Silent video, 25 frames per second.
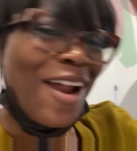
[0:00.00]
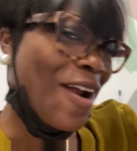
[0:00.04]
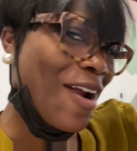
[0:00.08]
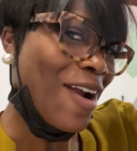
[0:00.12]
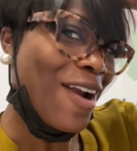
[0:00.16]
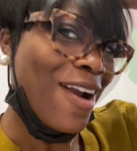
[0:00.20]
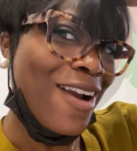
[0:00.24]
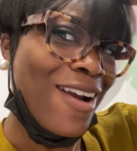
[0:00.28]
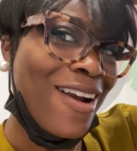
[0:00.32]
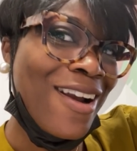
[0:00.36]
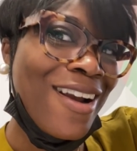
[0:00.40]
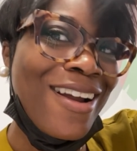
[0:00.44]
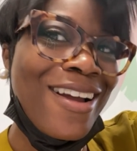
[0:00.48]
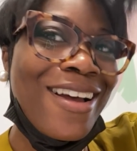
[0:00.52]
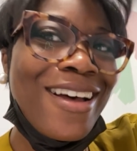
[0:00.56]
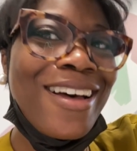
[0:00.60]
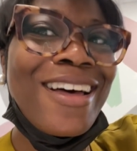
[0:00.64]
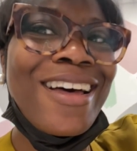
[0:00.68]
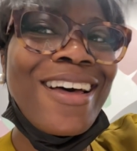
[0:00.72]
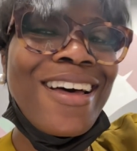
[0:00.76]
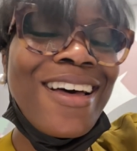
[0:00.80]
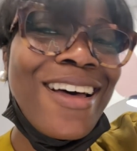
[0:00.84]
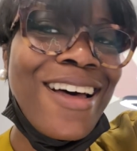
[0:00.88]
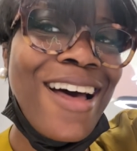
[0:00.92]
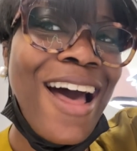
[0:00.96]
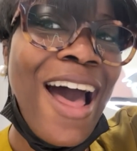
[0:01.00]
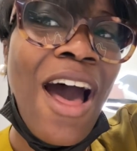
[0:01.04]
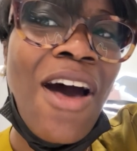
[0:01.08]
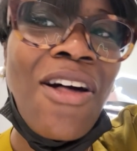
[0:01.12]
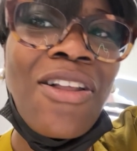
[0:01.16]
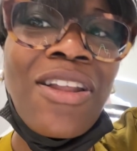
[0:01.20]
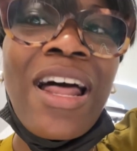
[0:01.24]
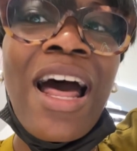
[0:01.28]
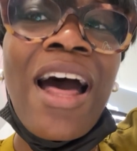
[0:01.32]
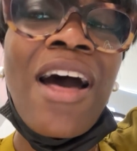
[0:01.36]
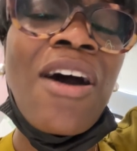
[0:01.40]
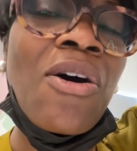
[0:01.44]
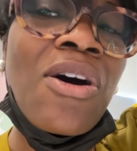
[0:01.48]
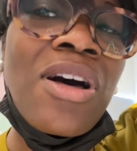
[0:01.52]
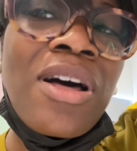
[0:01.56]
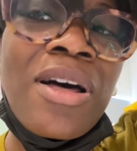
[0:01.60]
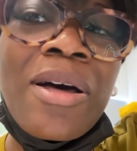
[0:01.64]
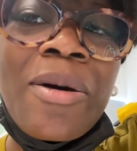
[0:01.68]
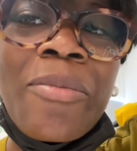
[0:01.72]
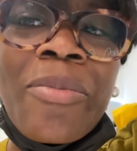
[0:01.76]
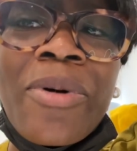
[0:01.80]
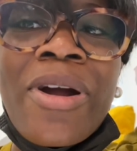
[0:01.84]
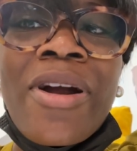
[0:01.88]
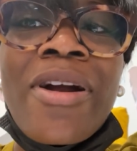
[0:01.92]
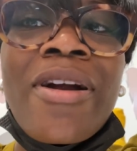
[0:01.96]
her uh i'll, I'll
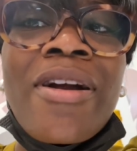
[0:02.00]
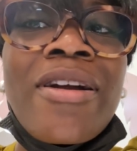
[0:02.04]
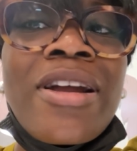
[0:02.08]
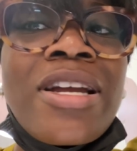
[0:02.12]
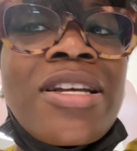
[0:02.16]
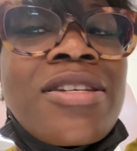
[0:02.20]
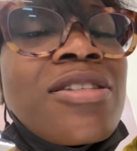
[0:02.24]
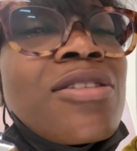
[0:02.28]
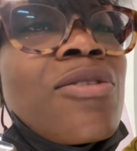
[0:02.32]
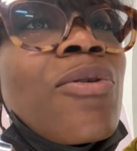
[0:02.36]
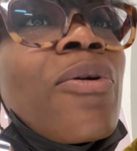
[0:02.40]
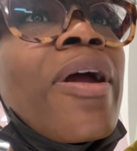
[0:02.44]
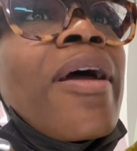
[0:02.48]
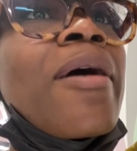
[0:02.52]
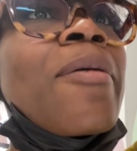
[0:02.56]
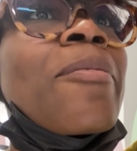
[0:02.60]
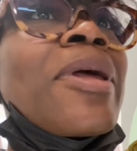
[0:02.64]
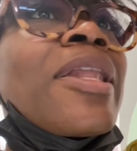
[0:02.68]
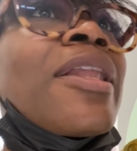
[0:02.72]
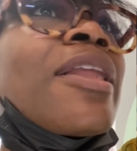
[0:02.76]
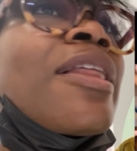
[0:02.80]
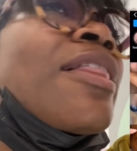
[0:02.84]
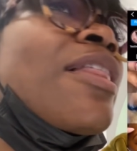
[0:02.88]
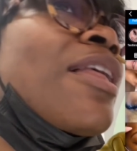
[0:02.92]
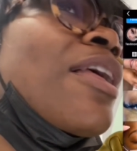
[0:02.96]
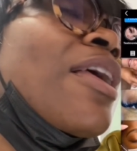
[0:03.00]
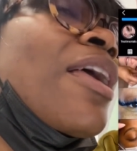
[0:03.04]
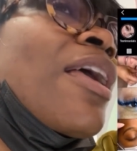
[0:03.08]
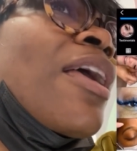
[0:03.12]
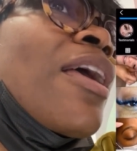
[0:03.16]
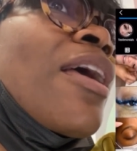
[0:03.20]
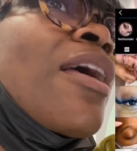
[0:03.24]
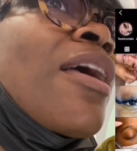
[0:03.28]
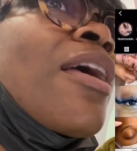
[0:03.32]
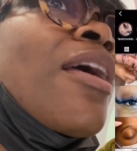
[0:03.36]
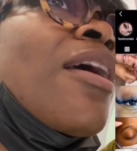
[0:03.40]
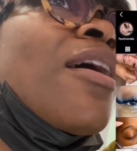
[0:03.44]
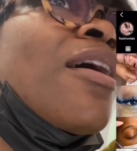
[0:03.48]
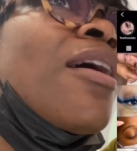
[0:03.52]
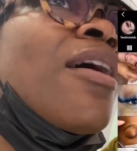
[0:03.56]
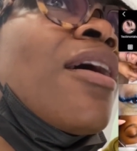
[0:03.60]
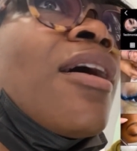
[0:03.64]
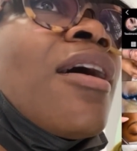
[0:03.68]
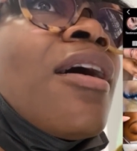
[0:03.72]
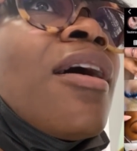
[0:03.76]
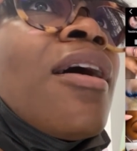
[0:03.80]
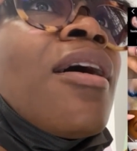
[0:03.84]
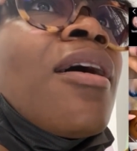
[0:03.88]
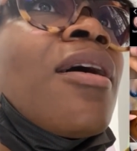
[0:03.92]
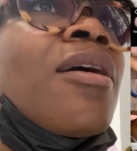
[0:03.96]
uh put her instagram in the thing
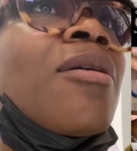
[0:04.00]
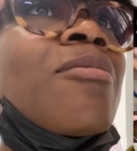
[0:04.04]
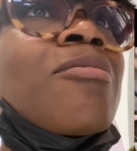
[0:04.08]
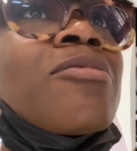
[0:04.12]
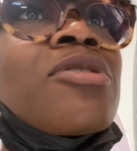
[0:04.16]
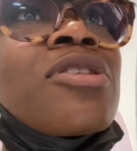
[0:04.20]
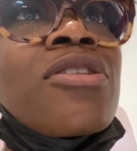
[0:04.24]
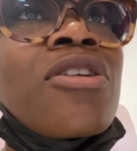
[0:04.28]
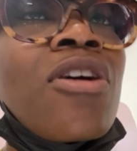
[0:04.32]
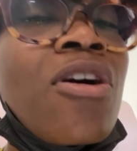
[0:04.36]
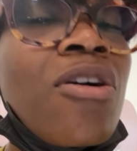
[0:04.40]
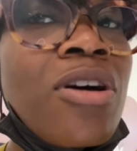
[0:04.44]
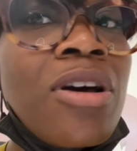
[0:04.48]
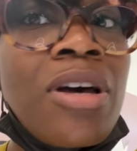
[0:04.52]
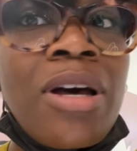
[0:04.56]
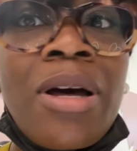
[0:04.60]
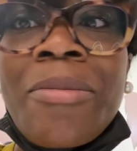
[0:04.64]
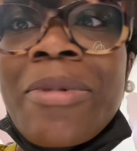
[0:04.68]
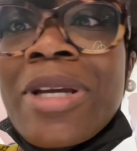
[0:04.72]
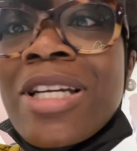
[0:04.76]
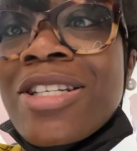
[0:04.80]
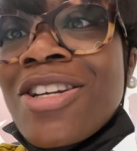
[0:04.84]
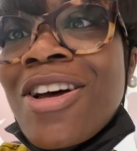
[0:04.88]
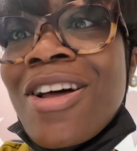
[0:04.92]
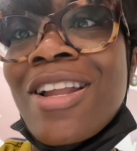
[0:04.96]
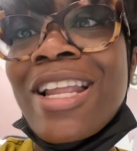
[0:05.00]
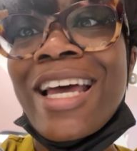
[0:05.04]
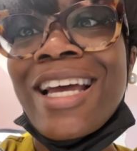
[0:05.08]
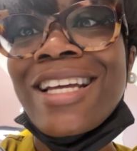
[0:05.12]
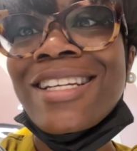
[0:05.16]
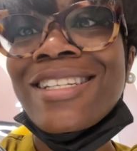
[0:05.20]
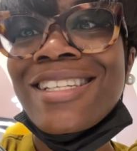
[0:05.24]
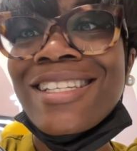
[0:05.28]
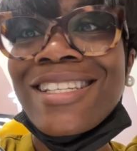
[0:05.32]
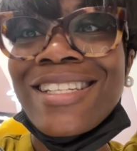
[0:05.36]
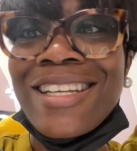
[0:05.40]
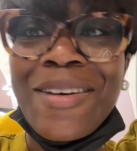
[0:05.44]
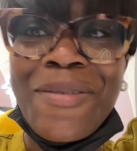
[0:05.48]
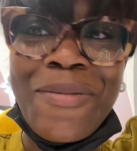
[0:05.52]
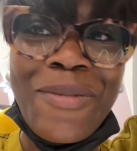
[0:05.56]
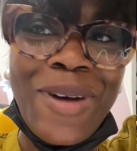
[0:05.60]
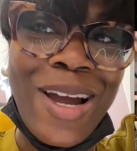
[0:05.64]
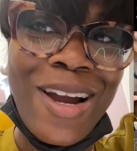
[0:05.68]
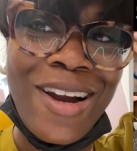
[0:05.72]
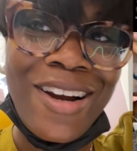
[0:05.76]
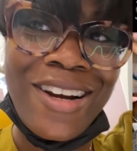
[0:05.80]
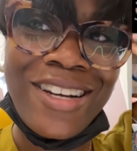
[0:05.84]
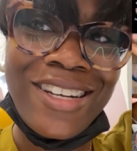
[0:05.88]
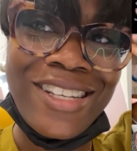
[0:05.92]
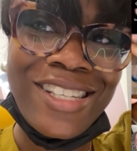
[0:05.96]
um so y'all can come get y'all lashes done by
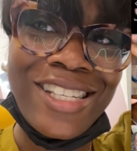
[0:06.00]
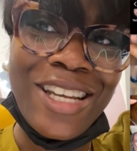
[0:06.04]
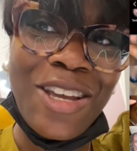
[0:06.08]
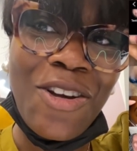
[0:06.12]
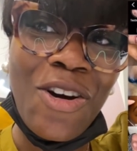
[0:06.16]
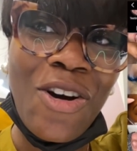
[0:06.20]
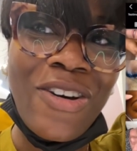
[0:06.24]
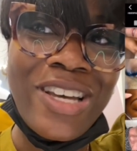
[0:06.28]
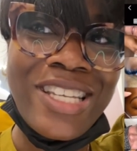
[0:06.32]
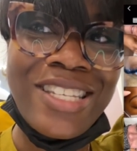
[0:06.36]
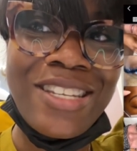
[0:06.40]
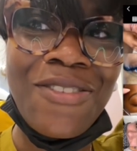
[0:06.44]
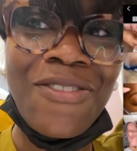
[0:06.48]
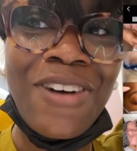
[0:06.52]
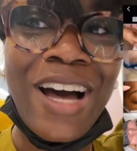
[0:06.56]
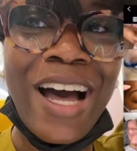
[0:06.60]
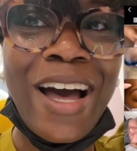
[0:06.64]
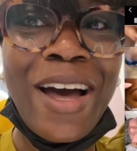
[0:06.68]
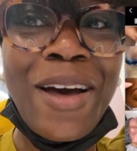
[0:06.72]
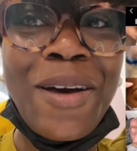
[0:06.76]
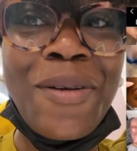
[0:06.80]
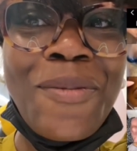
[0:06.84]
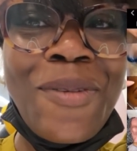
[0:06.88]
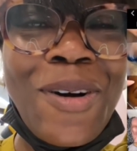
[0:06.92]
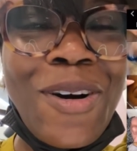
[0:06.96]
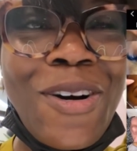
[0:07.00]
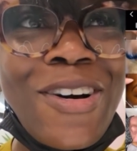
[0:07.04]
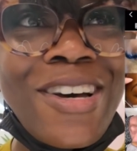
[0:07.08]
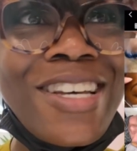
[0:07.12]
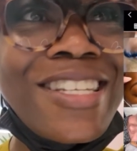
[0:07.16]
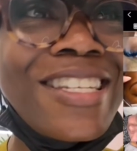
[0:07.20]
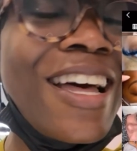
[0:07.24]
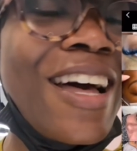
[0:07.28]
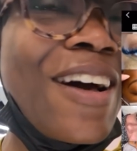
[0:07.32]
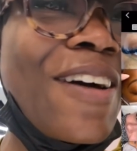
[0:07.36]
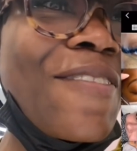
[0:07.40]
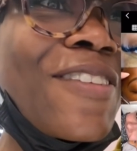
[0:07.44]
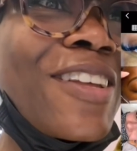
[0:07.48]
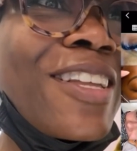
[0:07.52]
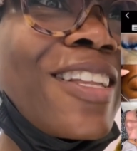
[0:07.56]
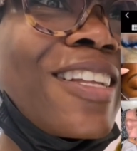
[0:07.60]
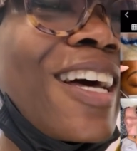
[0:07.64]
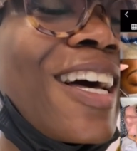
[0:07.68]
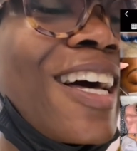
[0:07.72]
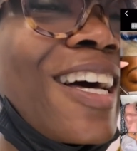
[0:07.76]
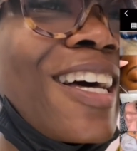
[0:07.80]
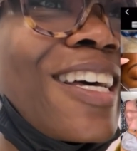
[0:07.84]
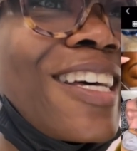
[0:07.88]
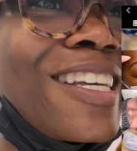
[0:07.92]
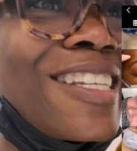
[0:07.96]
her because she always a vibe always having
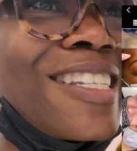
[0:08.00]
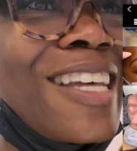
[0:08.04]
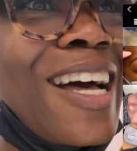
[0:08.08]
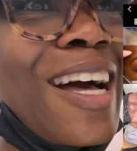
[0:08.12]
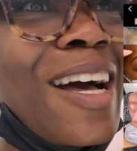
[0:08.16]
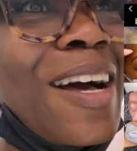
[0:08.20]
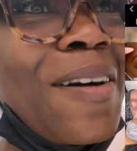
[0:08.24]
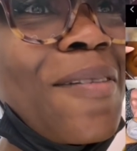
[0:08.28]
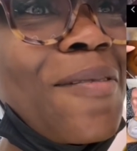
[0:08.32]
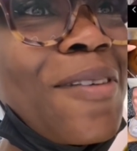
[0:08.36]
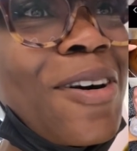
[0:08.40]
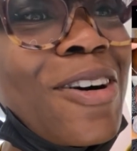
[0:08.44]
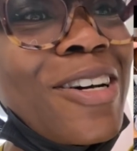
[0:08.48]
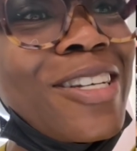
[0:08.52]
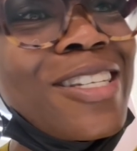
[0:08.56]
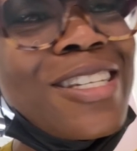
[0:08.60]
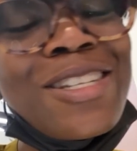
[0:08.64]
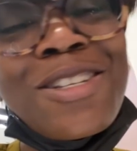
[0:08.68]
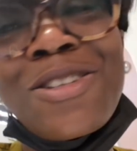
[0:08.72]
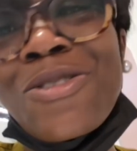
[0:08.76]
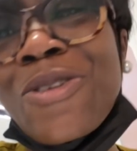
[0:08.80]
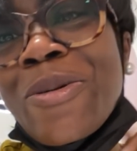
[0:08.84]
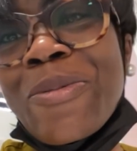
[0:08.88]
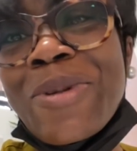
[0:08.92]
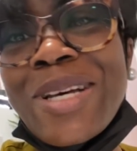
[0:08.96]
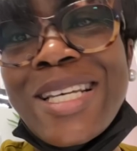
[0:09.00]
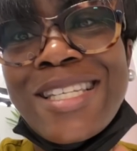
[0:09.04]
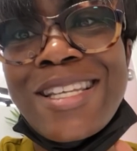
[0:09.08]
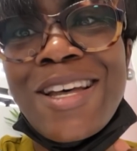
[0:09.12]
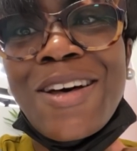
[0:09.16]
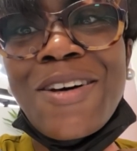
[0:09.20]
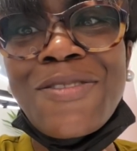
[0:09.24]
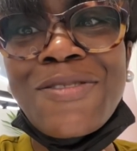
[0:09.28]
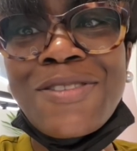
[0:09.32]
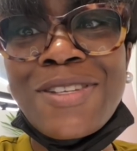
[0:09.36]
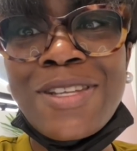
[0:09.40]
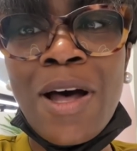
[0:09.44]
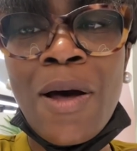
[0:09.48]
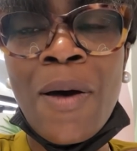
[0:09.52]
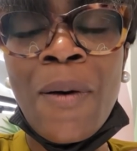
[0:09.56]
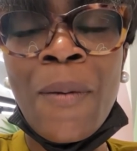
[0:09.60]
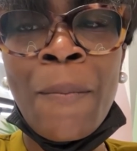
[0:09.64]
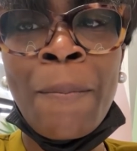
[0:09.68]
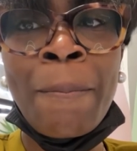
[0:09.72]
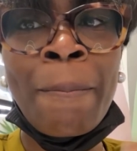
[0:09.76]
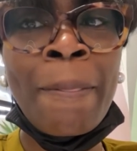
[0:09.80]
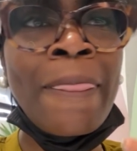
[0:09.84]
a good time always enjoying myself so